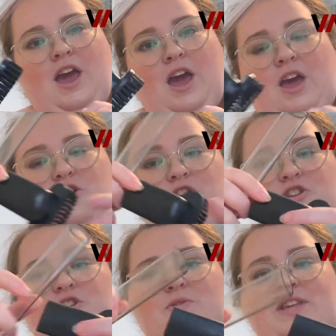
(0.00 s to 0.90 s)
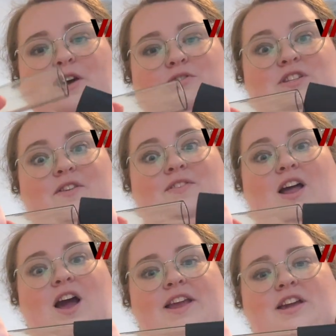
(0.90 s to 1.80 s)
You can use that on stuff
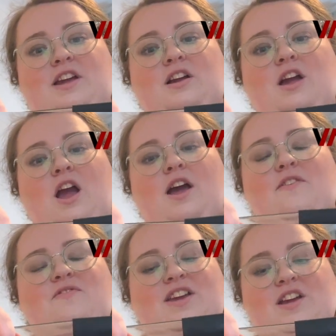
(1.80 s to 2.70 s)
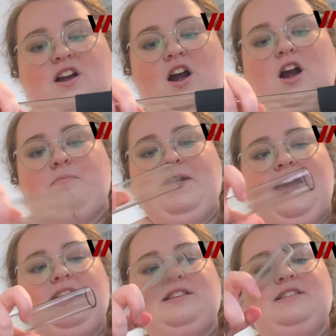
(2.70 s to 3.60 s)
like thicker
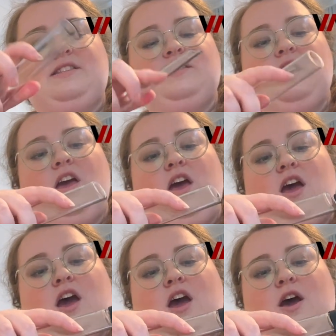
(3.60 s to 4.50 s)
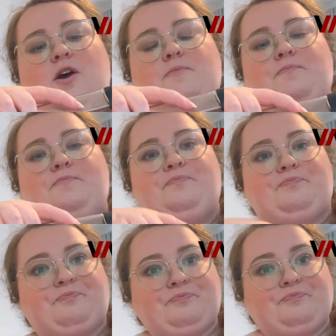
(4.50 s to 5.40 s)
carpets,
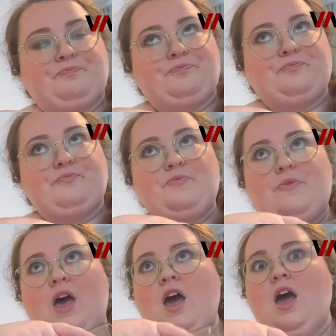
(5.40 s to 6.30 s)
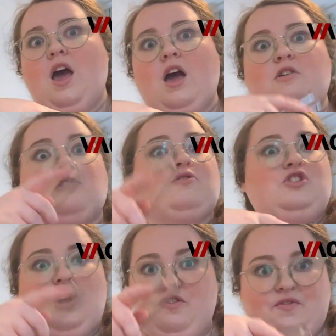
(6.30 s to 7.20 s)

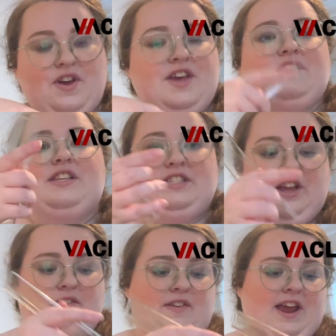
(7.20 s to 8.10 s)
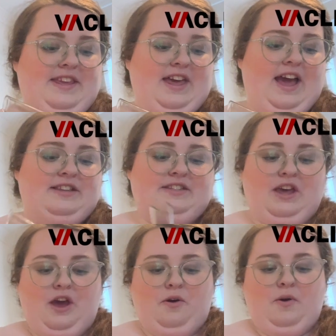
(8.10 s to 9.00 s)
sofas, stuff like that.
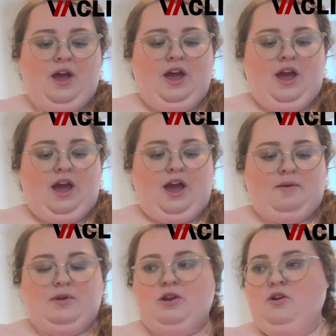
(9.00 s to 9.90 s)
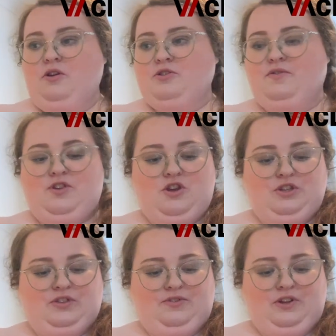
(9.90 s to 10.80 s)
So lots of
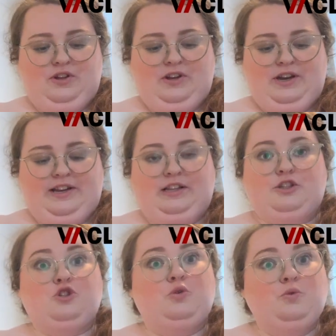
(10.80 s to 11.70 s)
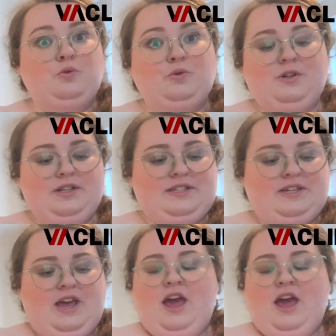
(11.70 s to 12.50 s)
useful little tools.